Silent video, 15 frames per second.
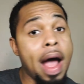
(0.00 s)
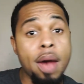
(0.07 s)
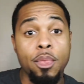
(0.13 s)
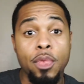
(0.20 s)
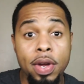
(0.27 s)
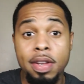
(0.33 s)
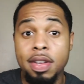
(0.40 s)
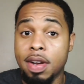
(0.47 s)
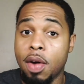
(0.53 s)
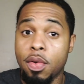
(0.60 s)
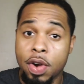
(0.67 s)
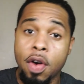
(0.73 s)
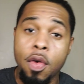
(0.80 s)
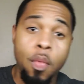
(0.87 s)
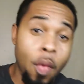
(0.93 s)
I really
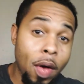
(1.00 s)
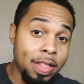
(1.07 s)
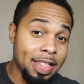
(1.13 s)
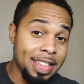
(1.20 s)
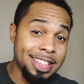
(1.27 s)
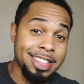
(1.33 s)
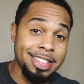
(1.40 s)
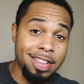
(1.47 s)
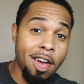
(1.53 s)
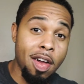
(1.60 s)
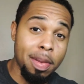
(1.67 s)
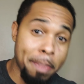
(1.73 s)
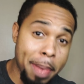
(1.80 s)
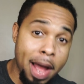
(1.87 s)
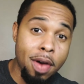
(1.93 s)
don't know what this is
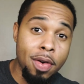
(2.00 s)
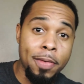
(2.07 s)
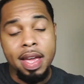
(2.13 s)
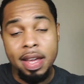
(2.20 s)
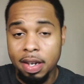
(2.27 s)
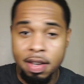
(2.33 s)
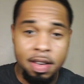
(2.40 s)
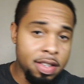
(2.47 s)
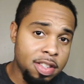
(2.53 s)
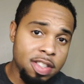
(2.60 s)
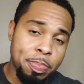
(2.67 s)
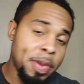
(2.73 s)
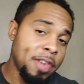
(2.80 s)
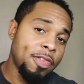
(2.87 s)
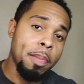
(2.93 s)
all about. It could
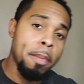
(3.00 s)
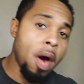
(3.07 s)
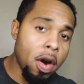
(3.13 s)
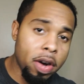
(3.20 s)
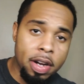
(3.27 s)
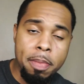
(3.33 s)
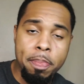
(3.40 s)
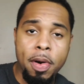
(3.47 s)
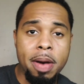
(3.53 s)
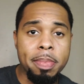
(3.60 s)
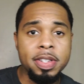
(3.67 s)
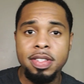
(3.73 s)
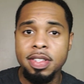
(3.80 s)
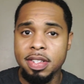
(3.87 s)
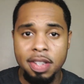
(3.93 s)
just be for marketing
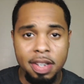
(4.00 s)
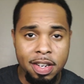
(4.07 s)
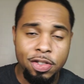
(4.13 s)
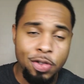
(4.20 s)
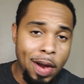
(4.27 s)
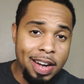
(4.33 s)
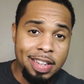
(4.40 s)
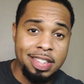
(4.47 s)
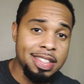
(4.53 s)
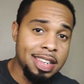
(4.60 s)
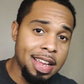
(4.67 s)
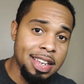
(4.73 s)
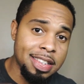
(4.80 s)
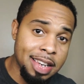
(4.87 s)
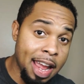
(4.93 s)
purposes and he trying to just
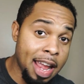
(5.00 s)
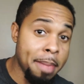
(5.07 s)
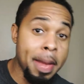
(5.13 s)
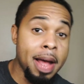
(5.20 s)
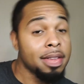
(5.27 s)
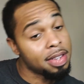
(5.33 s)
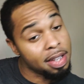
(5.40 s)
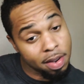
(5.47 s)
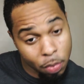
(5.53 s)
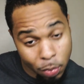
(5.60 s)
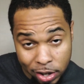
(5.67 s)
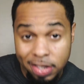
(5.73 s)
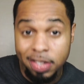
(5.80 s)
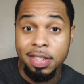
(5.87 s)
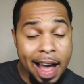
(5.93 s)
get his name out there,
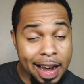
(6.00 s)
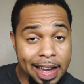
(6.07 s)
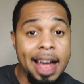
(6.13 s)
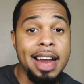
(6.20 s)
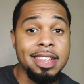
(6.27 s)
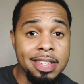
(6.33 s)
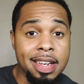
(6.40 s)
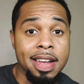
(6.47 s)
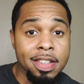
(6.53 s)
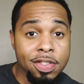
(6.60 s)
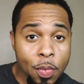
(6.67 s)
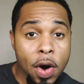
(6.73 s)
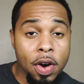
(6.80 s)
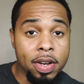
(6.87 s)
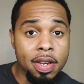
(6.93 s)
which I gotta say it's
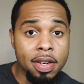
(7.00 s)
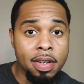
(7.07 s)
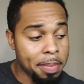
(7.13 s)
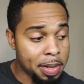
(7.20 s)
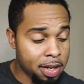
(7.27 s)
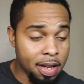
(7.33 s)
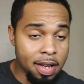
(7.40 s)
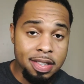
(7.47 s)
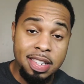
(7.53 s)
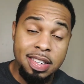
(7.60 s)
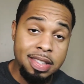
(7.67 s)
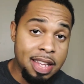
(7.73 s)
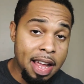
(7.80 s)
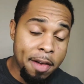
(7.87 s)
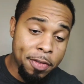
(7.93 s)
working because
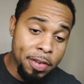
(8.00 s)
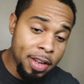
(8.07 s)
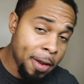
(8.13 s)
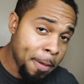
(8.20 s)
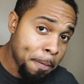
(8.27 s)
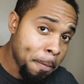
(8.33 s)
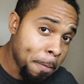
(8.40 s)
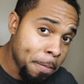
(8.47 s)
he's definitely